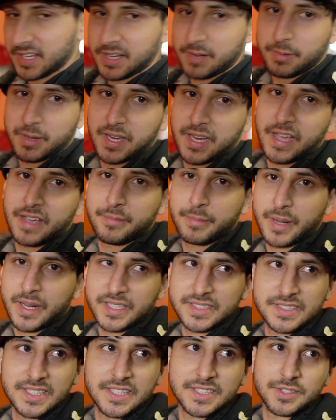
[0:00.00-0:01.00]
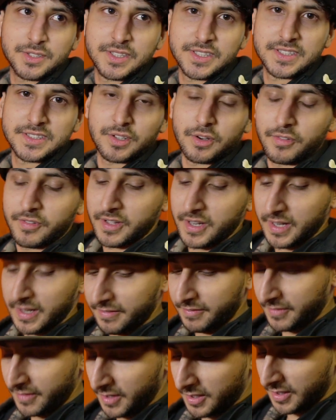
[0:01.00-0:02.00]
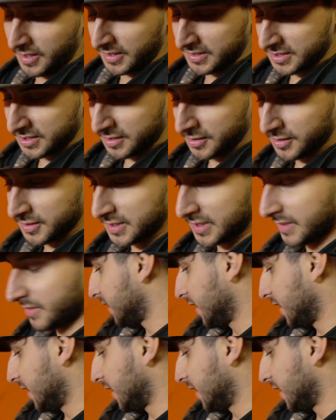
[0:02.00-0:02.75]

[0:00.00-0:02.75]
I already have my accessories over there at Exclusive.